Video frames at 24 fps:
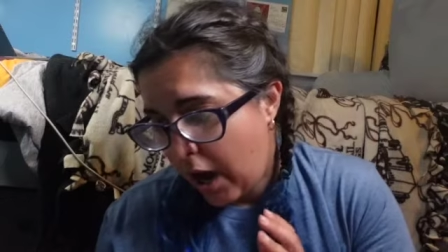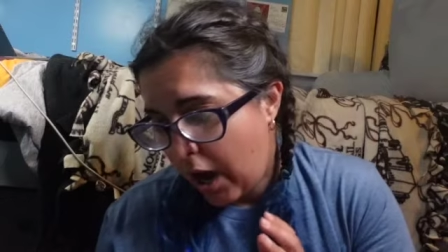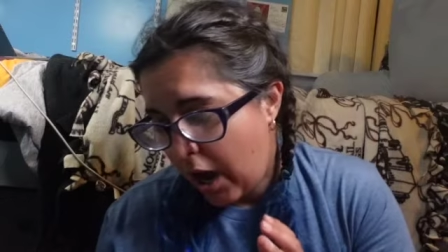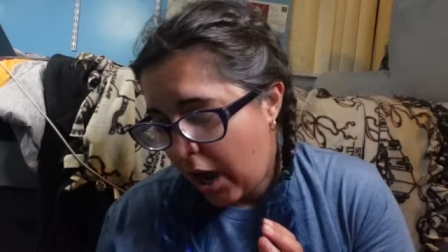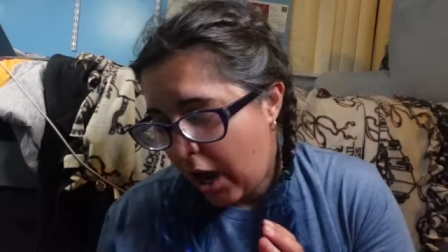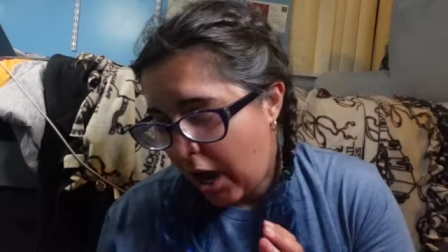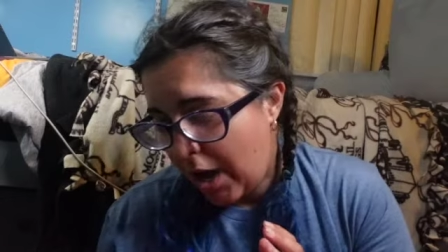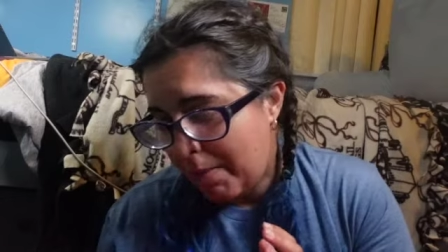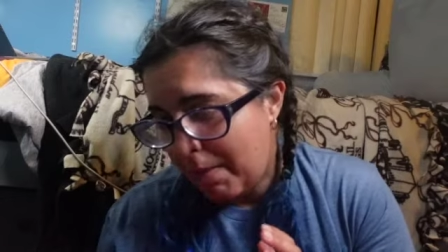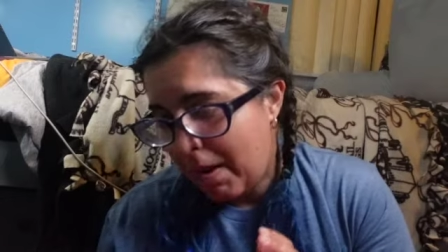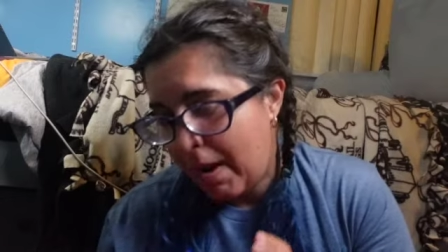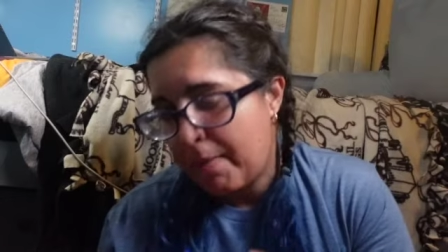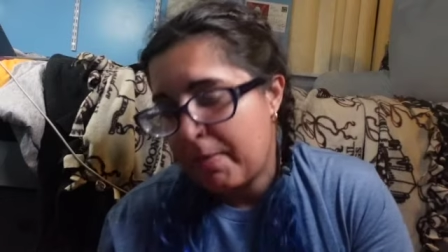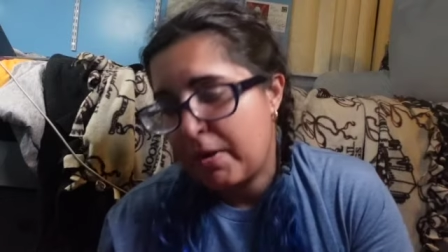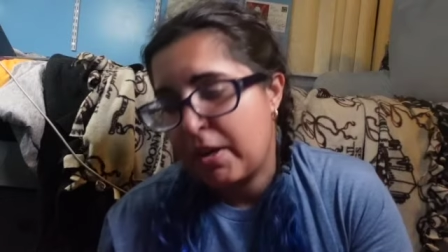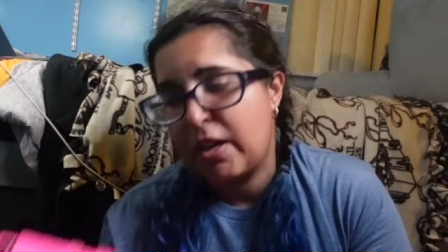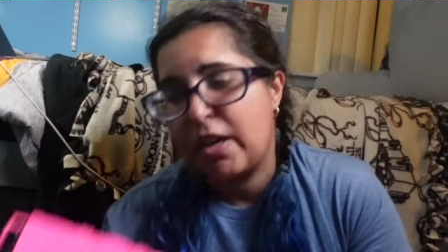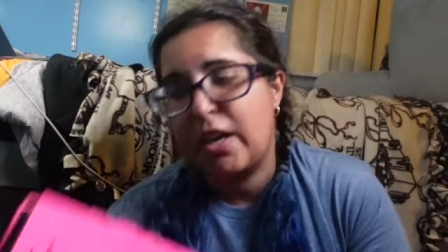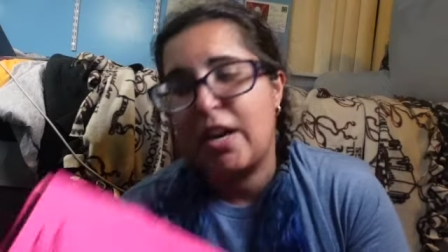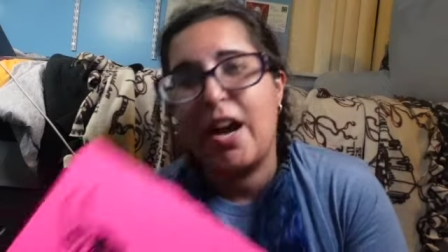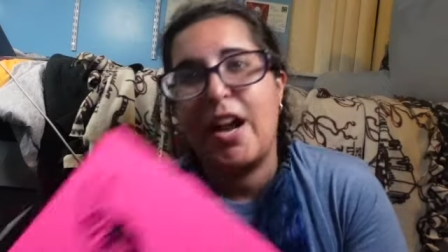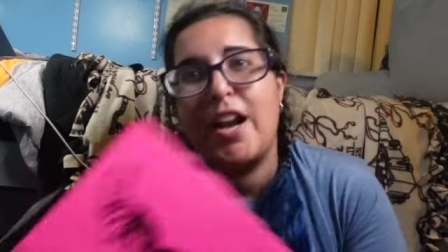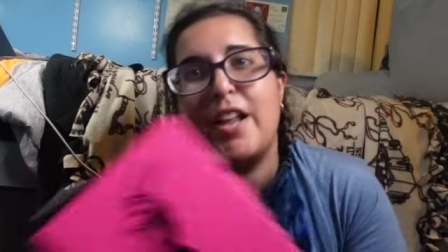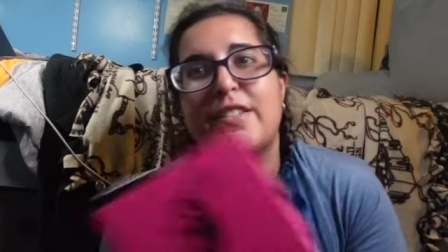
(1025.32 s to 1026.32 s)
Um, I'm going
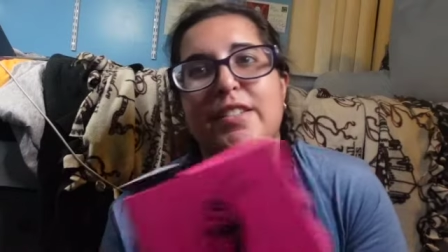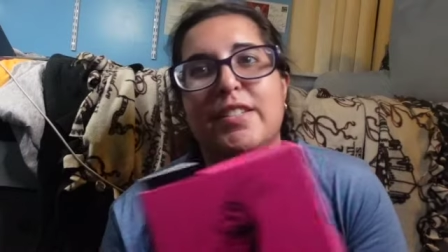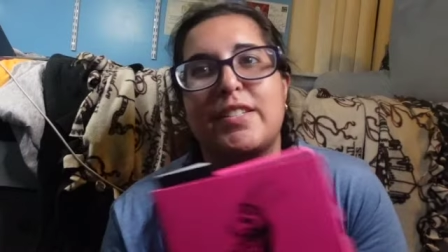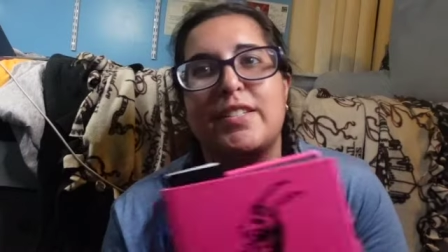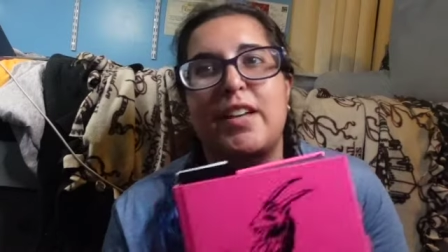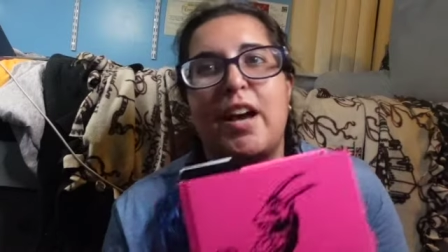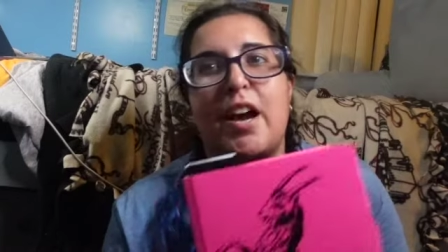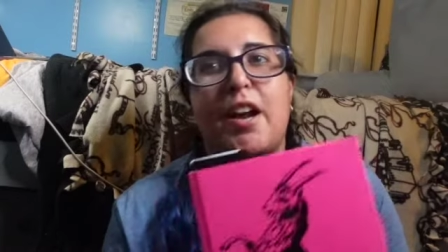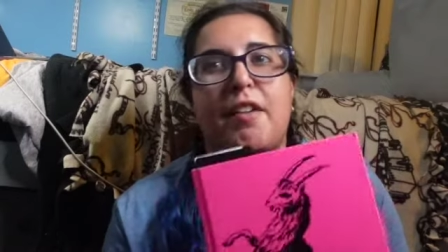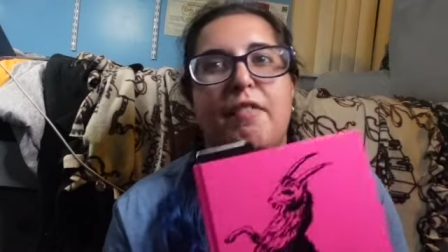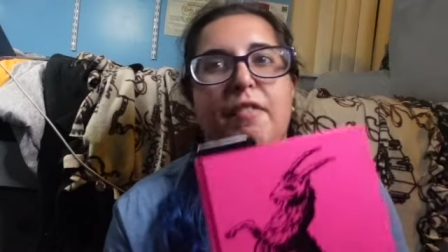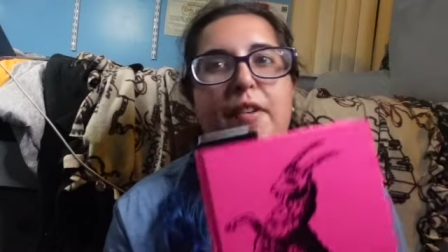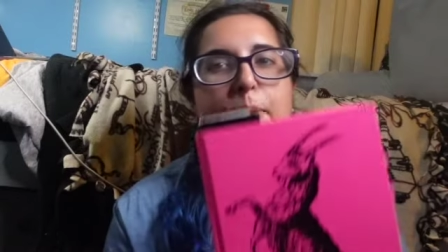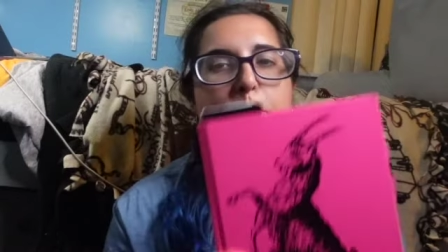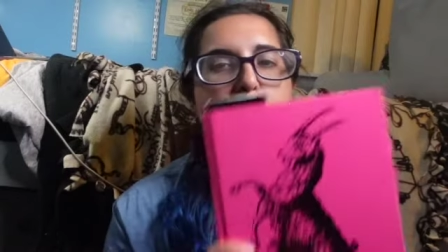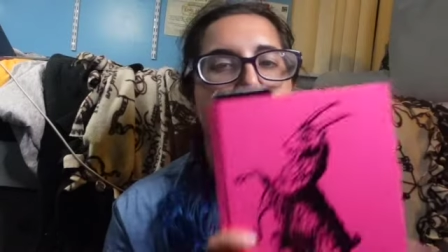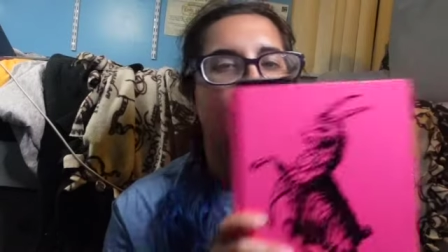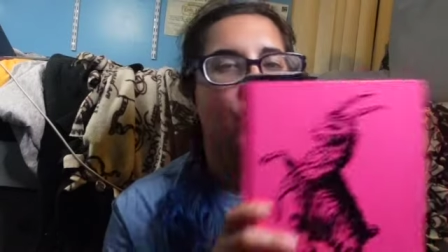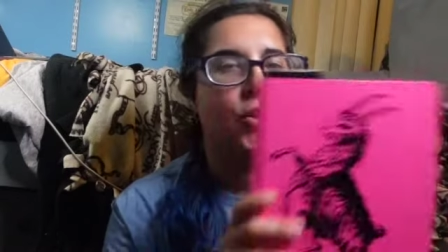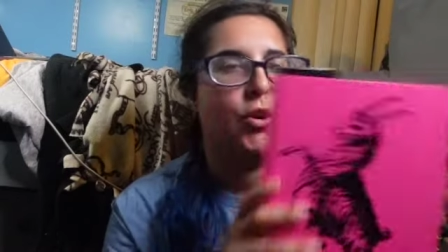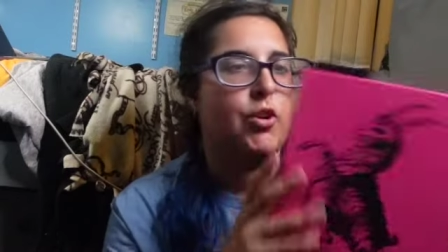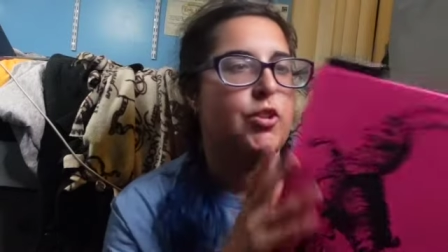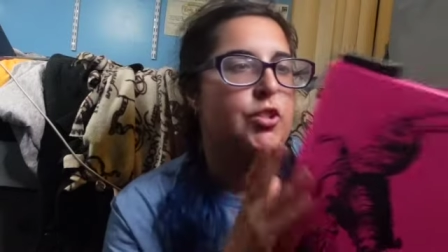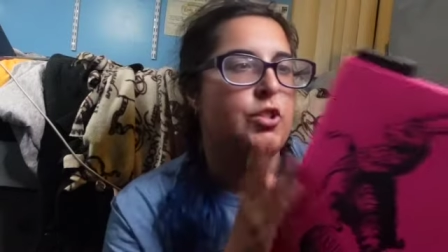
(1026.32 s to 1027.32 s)
to kind of decide if I'm
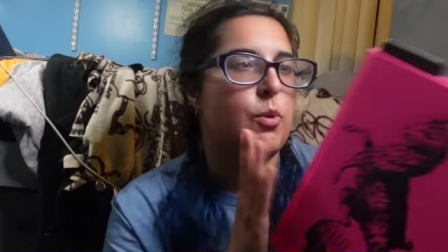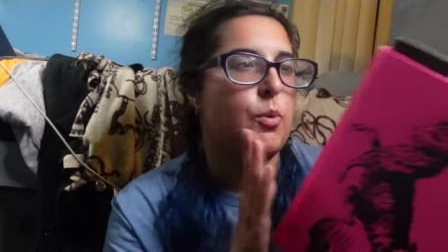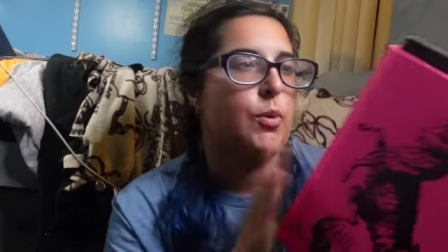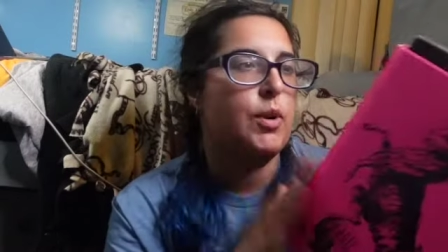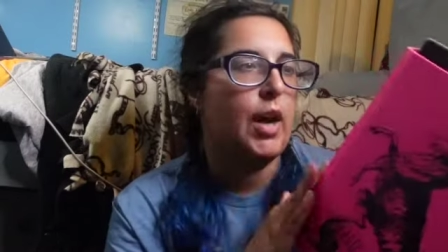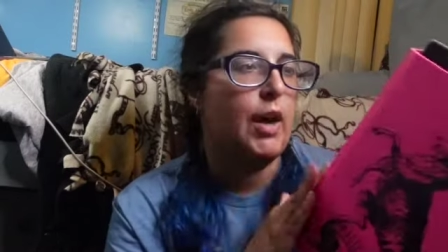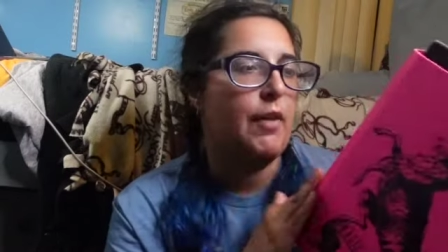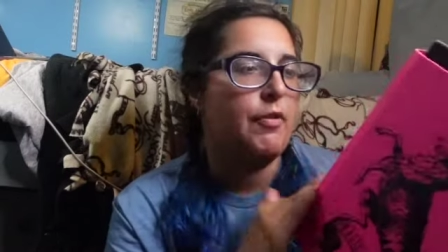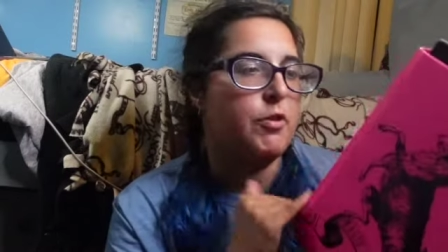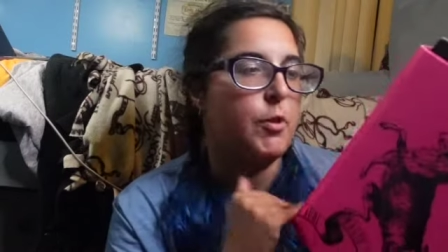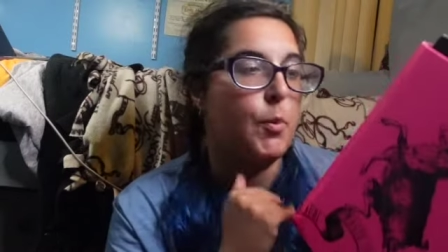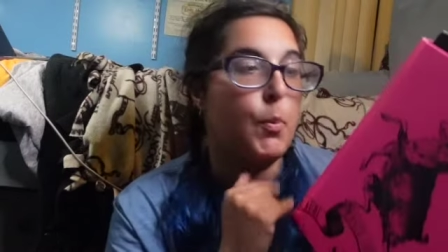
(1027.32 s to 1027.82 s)
going to also get